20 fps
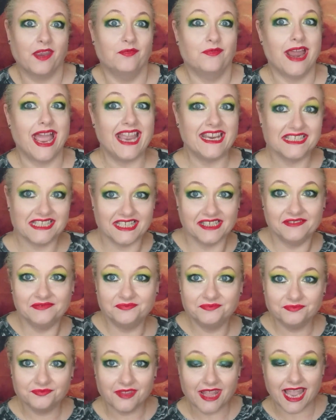Right,
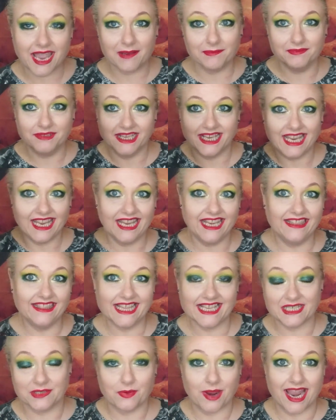
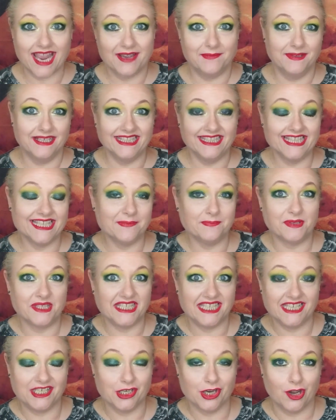that's why I'm in this
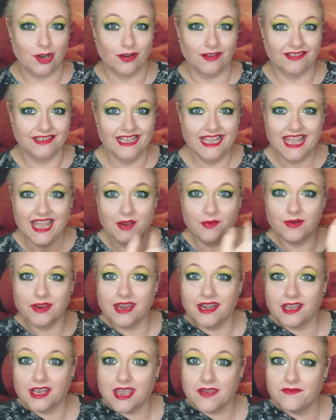position. We're
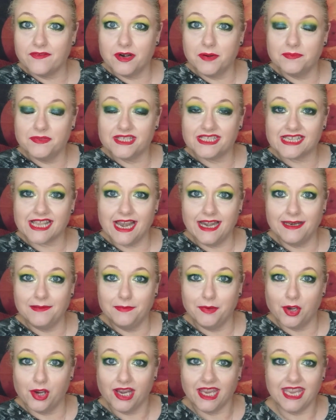going to cover up the
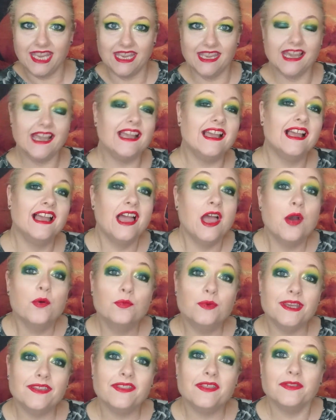Scully Boy here
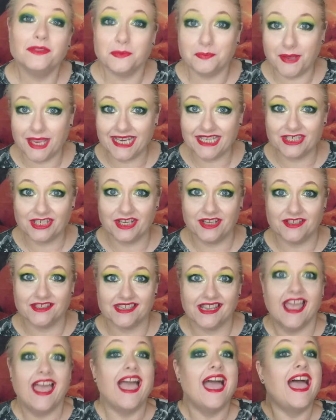with the
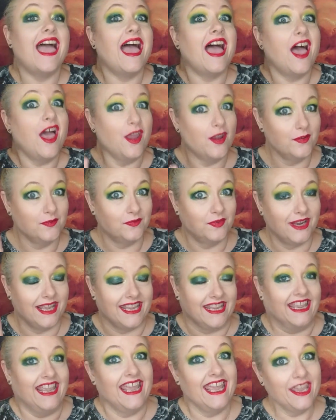pictures.
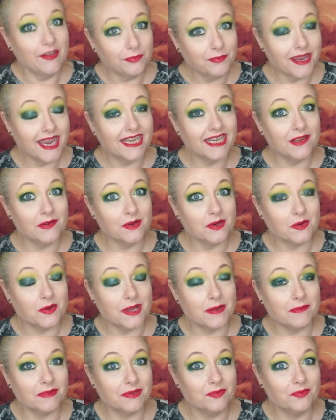Hopefully, if my new
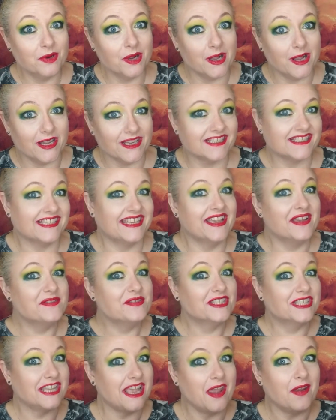equipment works.
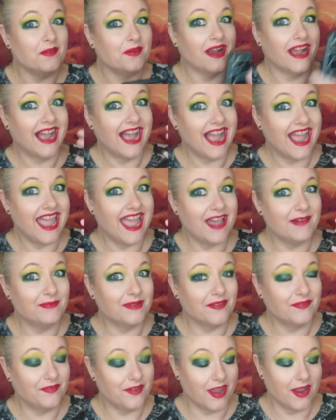So, I have
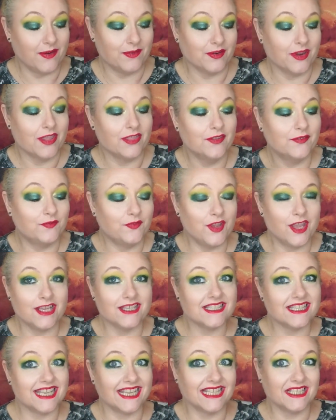my phone. The
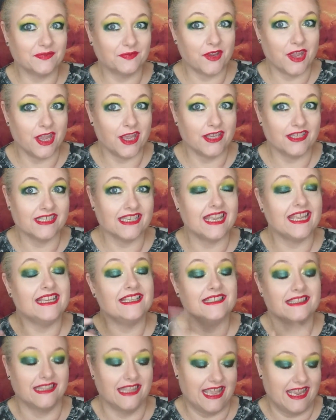first things first
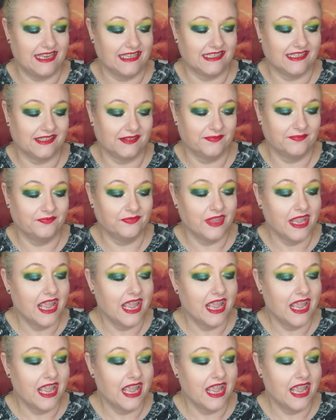is this.